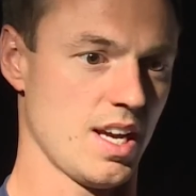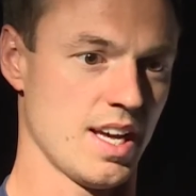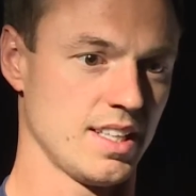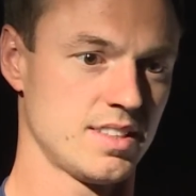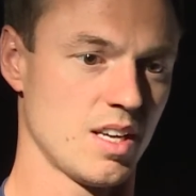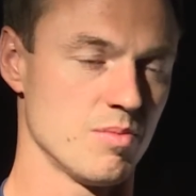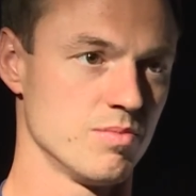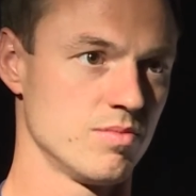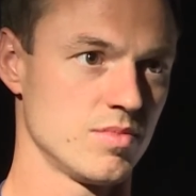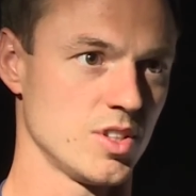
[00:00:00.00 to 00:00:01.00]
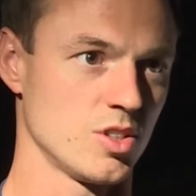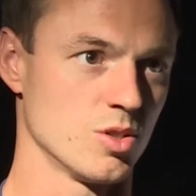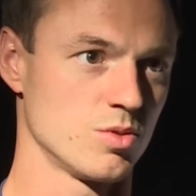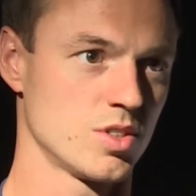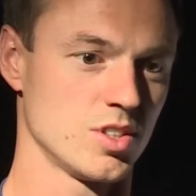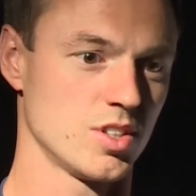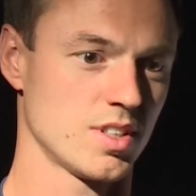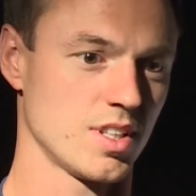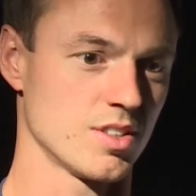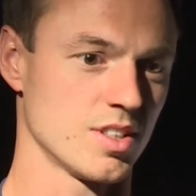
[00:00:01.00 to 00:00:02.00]
any team that you go to, I
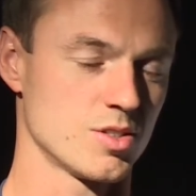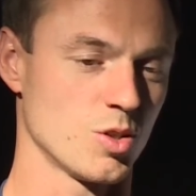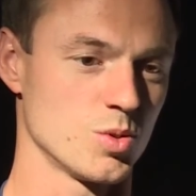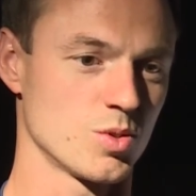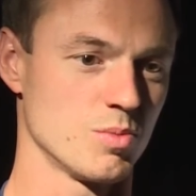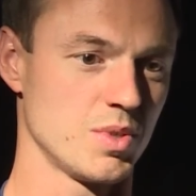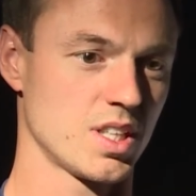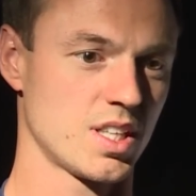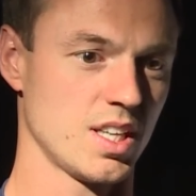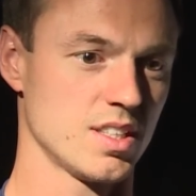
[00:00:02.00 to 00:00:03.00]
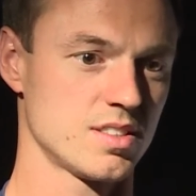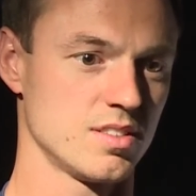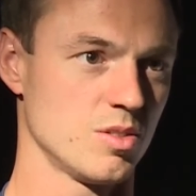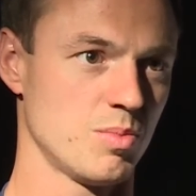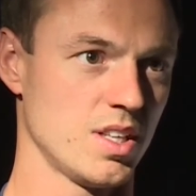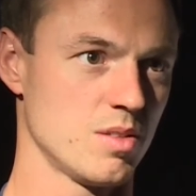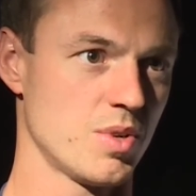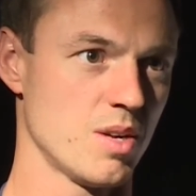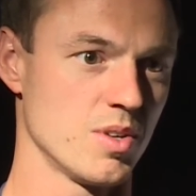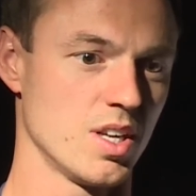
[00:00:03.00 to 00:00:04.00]
think that that's always going to be the case. And you're playing the
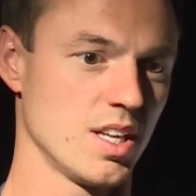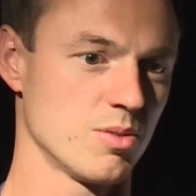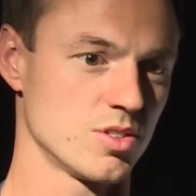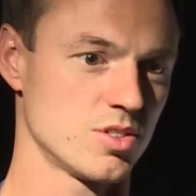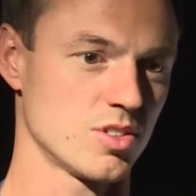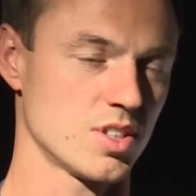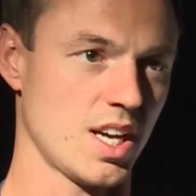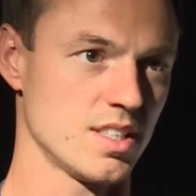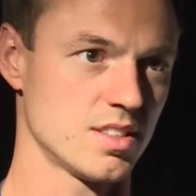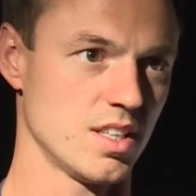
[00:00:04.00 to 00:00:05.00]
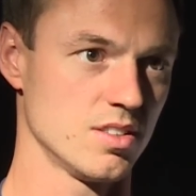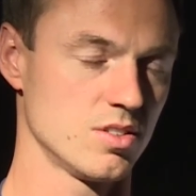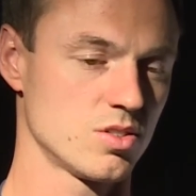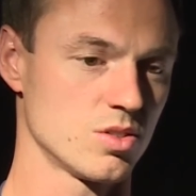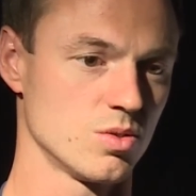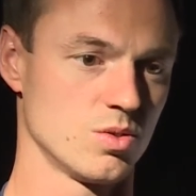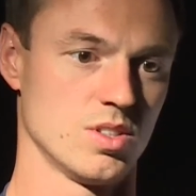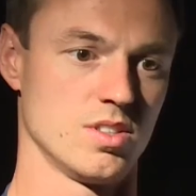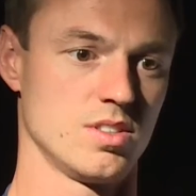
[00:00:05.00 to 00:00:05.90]
Premier League, which is such a high standard, so.